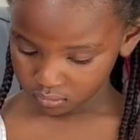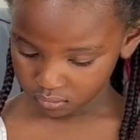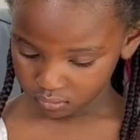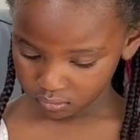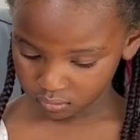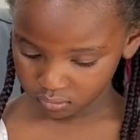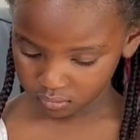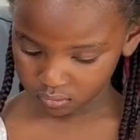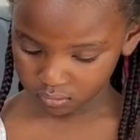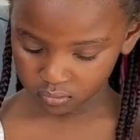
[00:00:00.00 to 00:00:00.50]

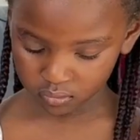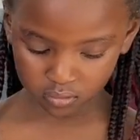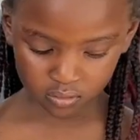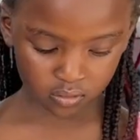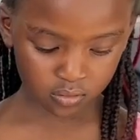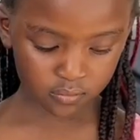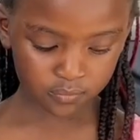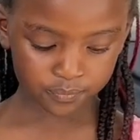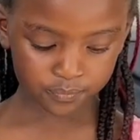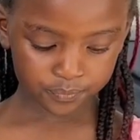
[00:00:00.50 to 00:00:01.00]

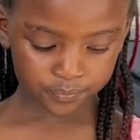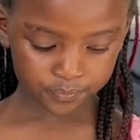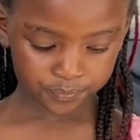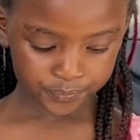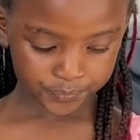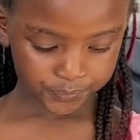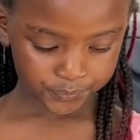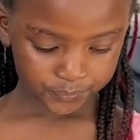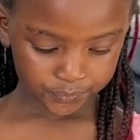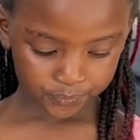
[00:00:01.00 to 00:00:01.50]

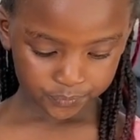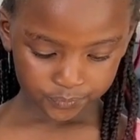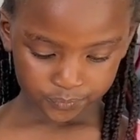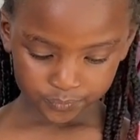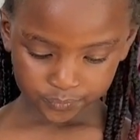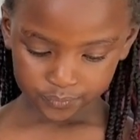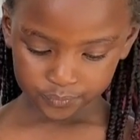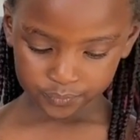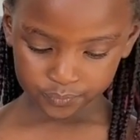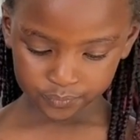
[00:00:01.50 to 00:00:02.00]

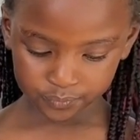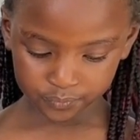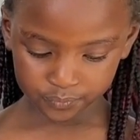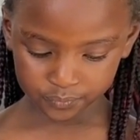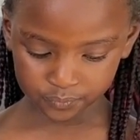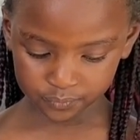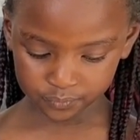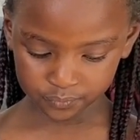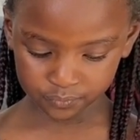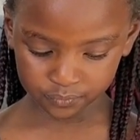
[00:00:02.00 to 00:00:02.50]

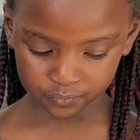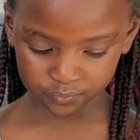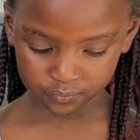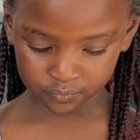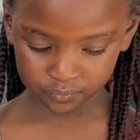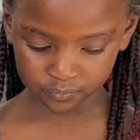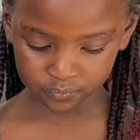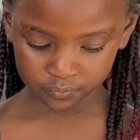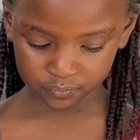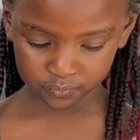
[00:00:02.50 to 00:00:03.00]

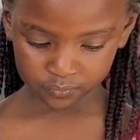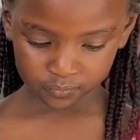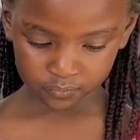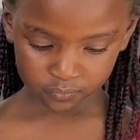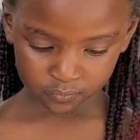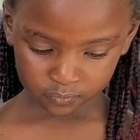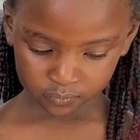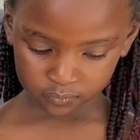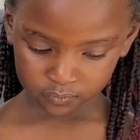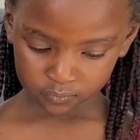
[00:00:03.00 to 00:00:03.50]

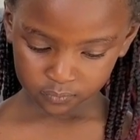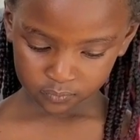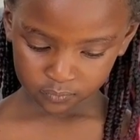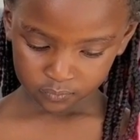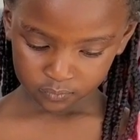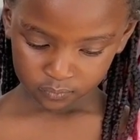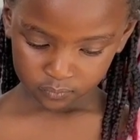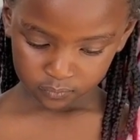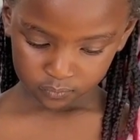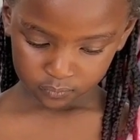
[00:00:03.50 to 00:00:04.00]

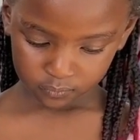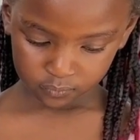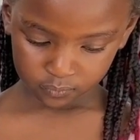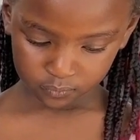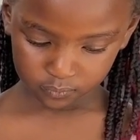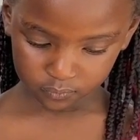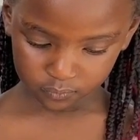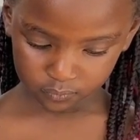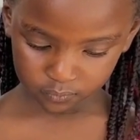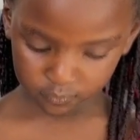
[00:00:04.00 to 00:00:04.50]

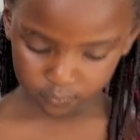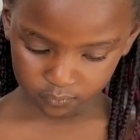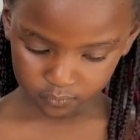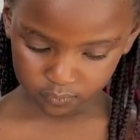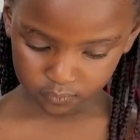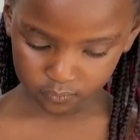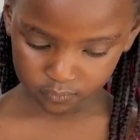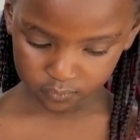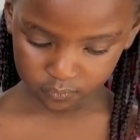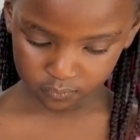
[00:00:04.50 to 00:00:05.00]

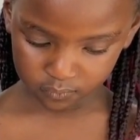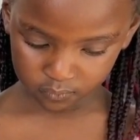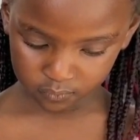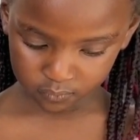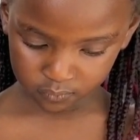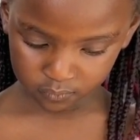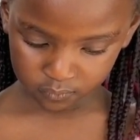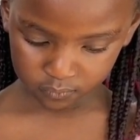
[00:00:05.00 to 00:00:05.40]
This person isn't speaking.